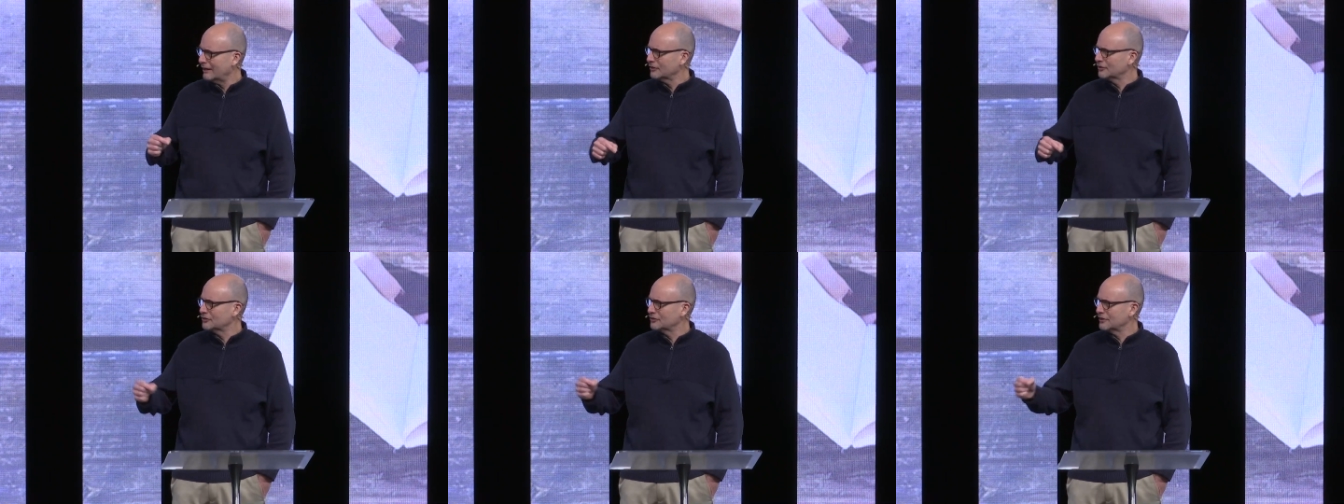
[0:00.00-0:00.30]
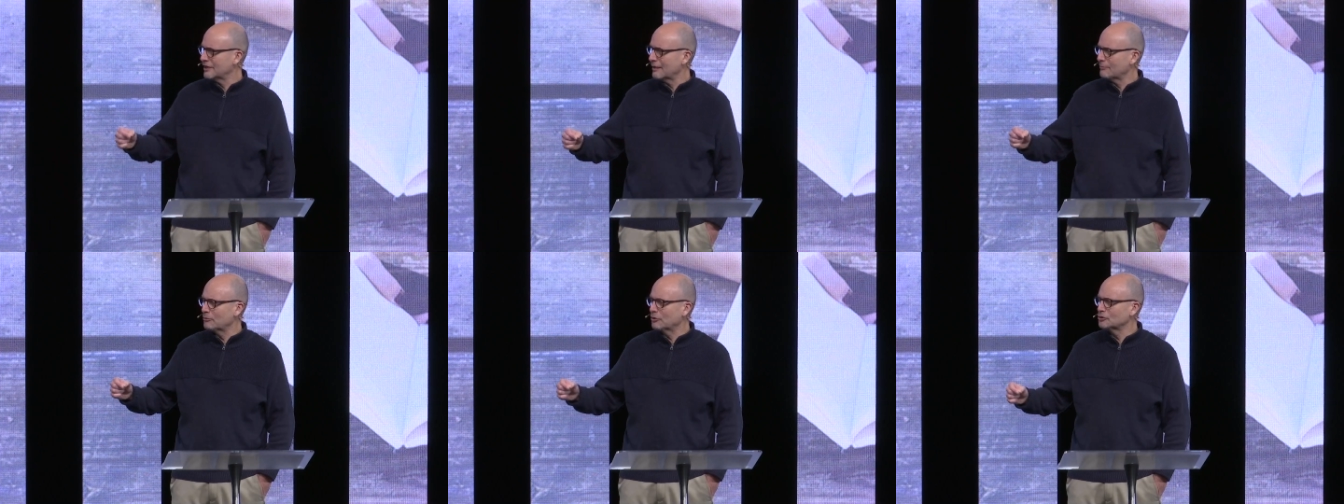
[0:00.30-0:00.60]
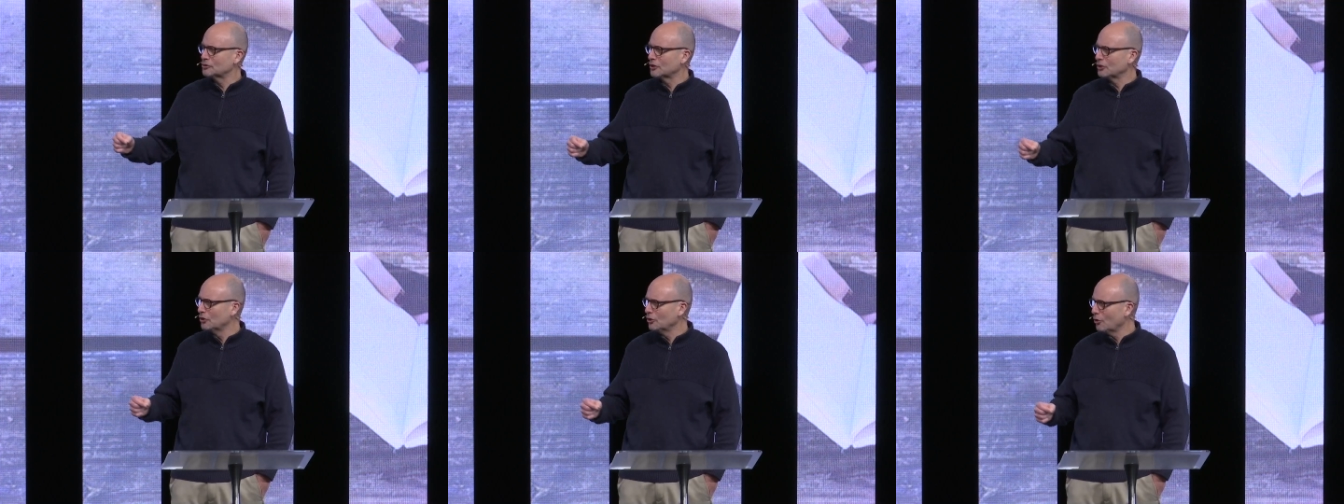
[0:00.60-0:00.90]
to stop
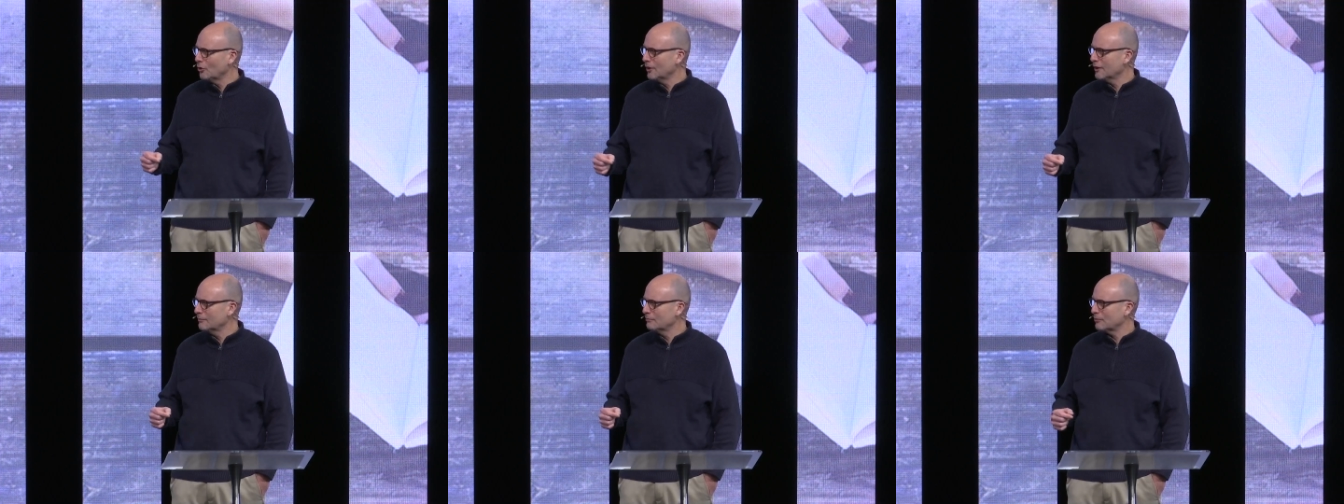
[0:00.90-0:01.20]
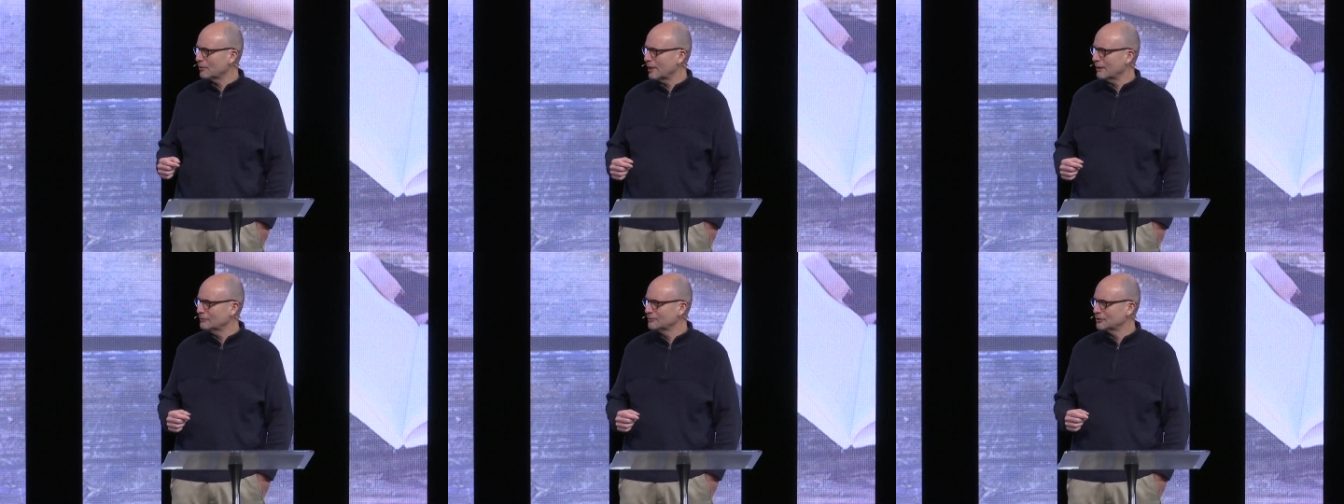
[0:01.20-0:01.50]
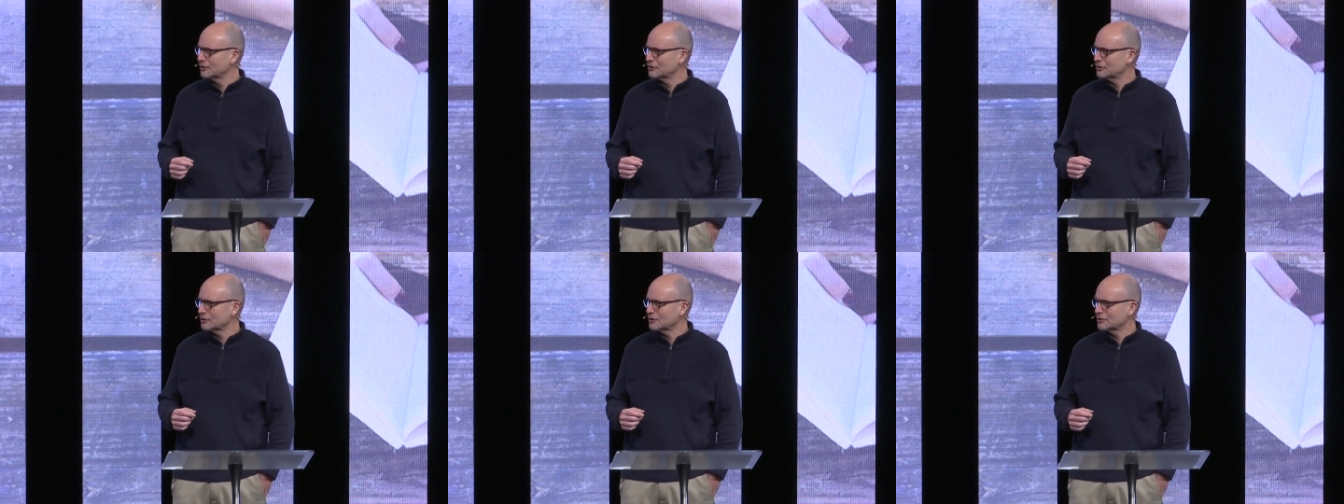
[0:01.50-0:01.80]
those annoying problems
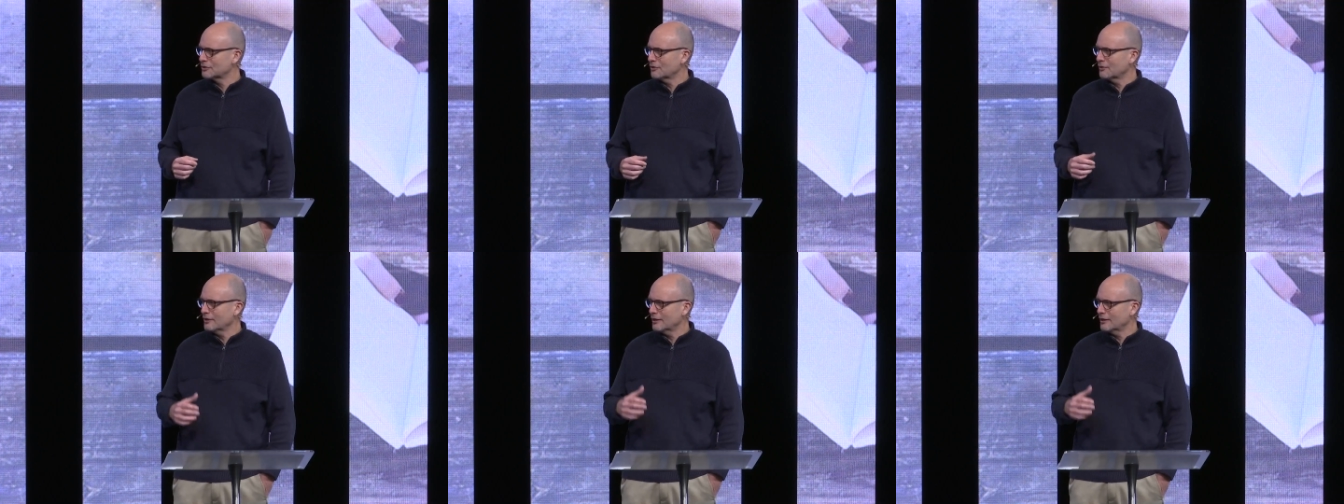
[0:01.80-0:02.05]
of church growth.